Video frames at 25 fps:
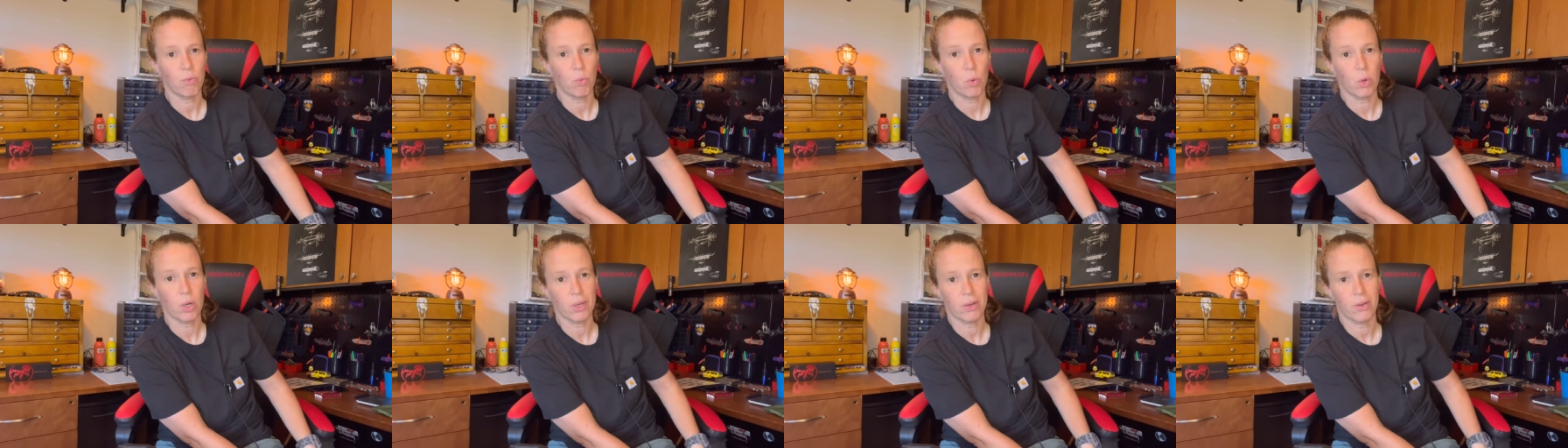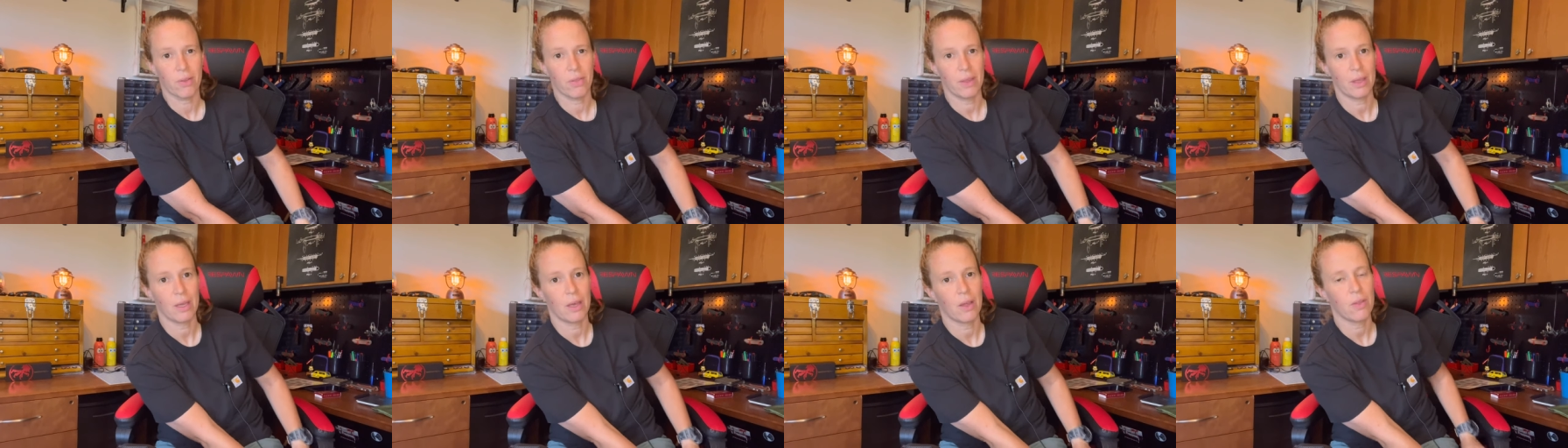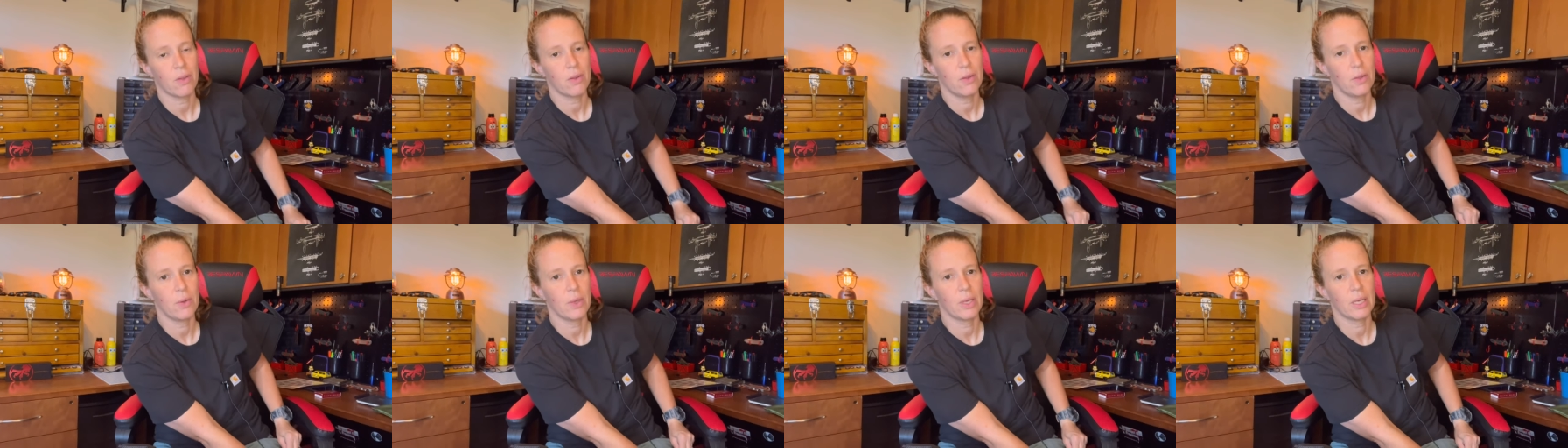one or the other
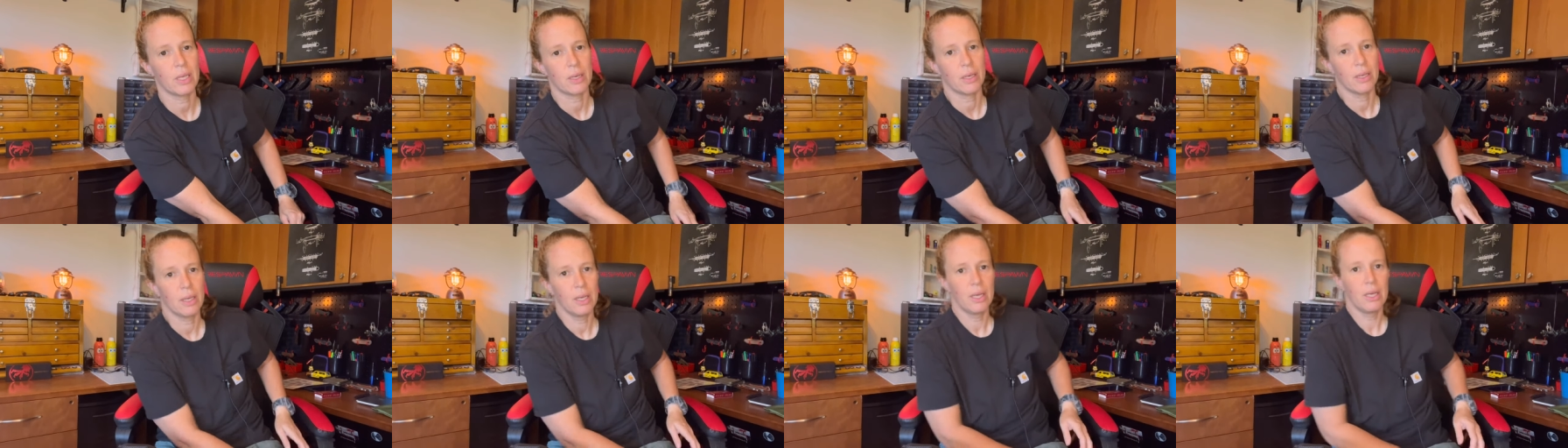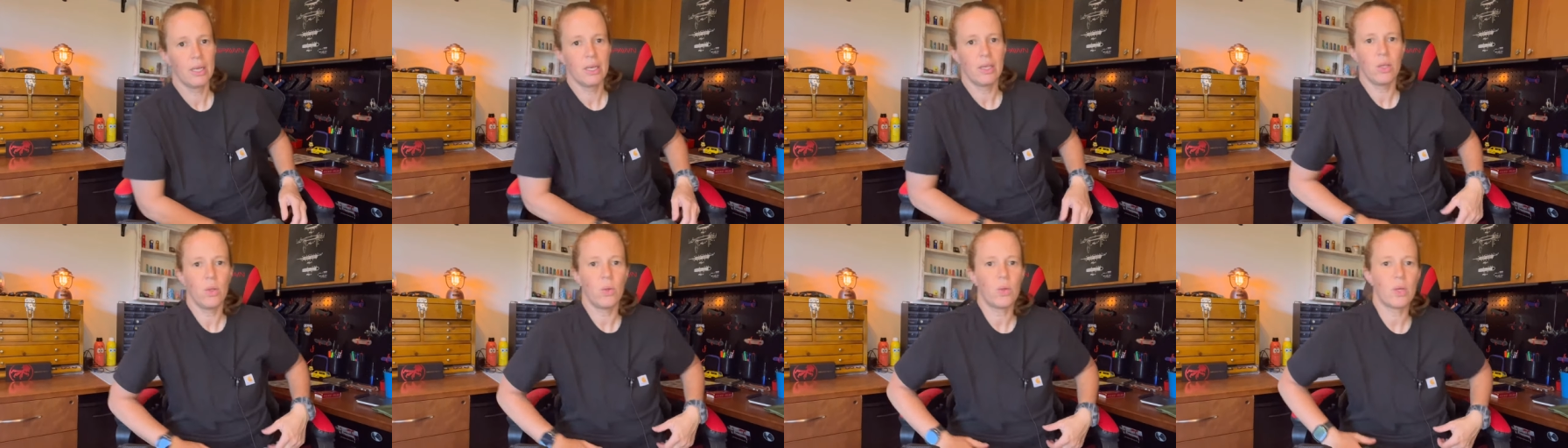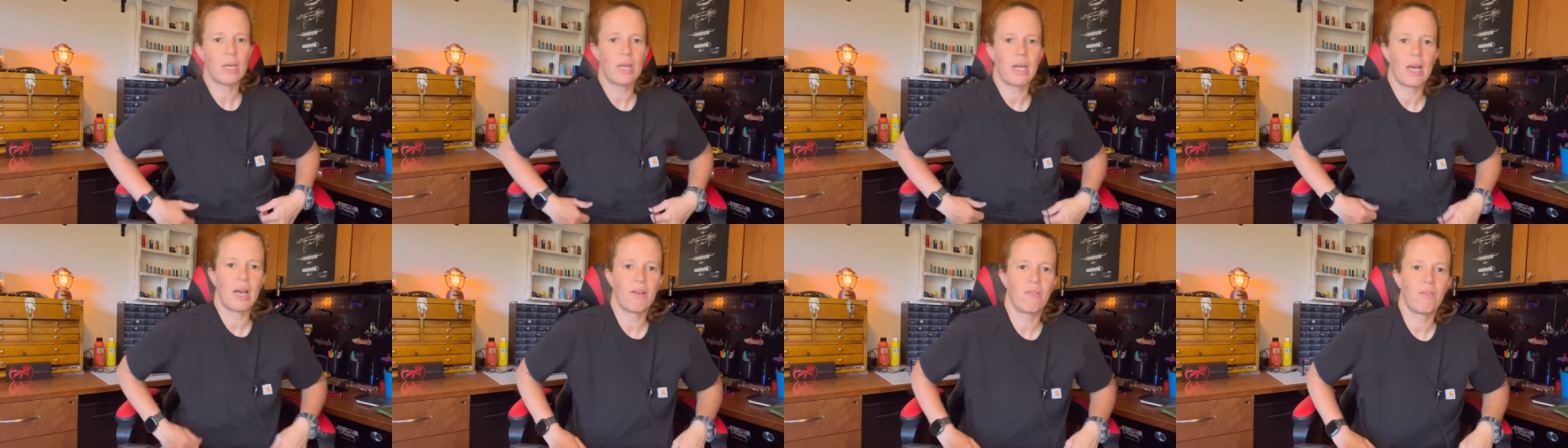you can you
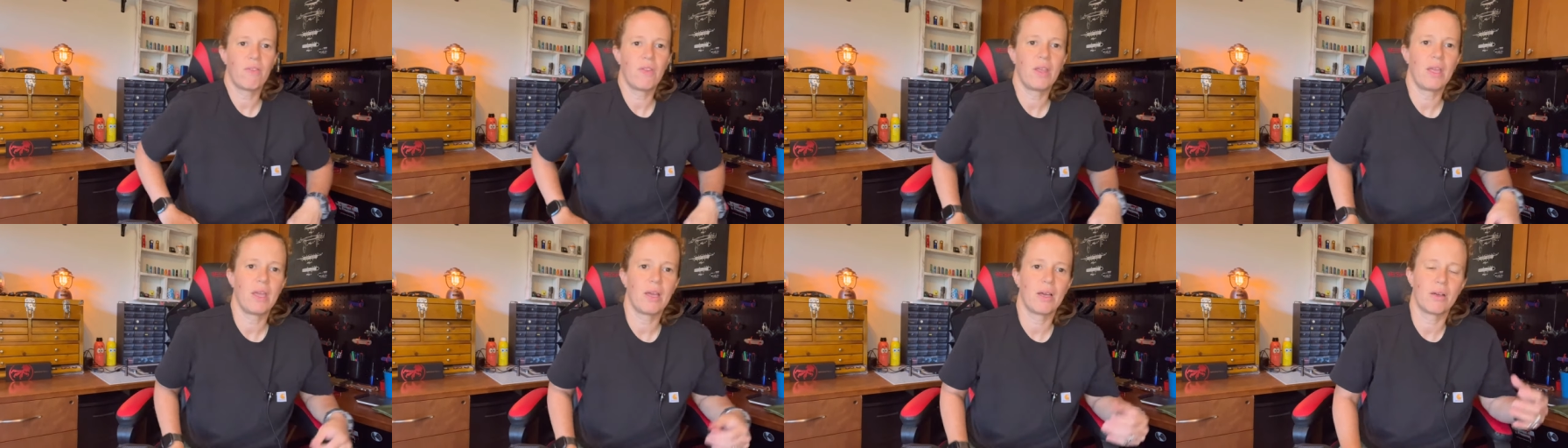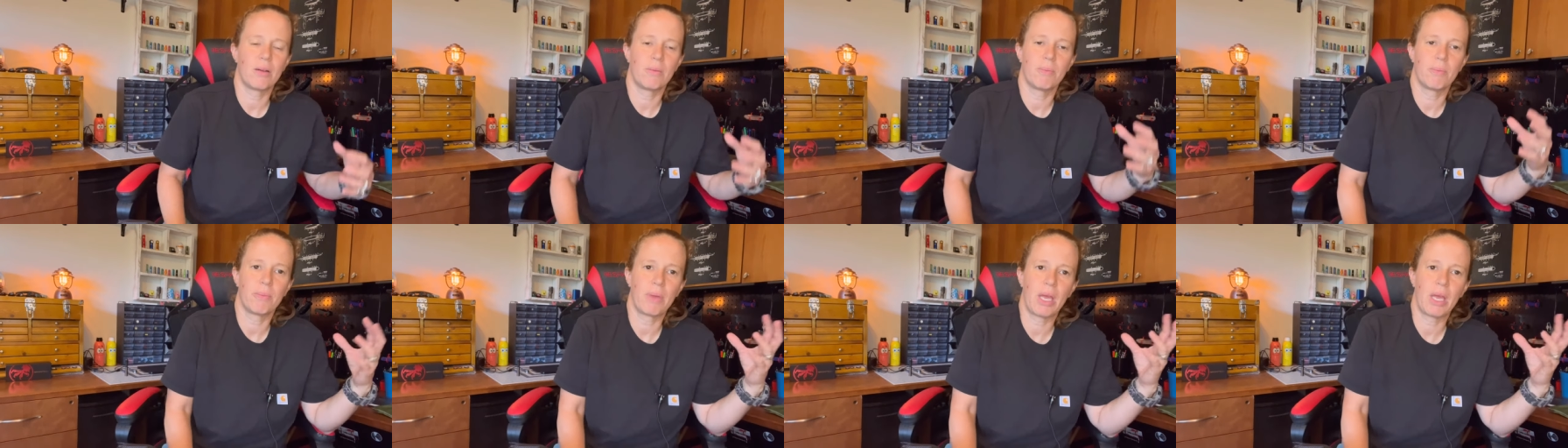can have the um,